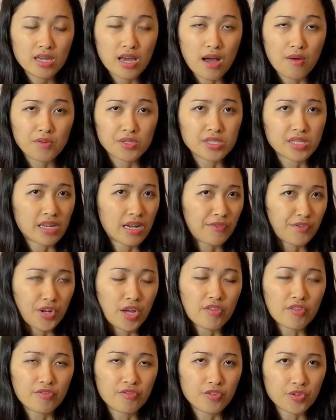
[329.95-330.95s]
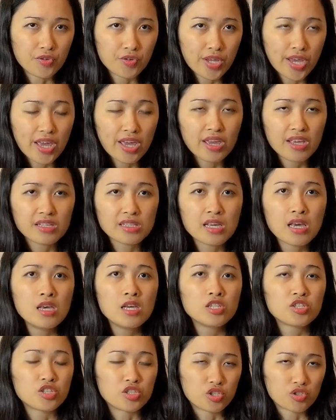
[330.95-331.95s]
I would say every other few days,
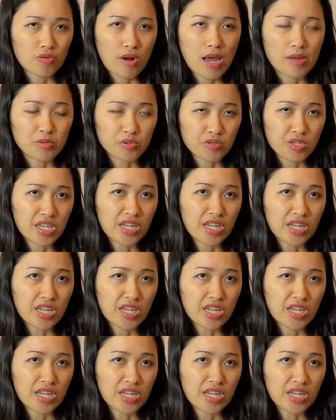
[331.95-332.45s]
subscribe to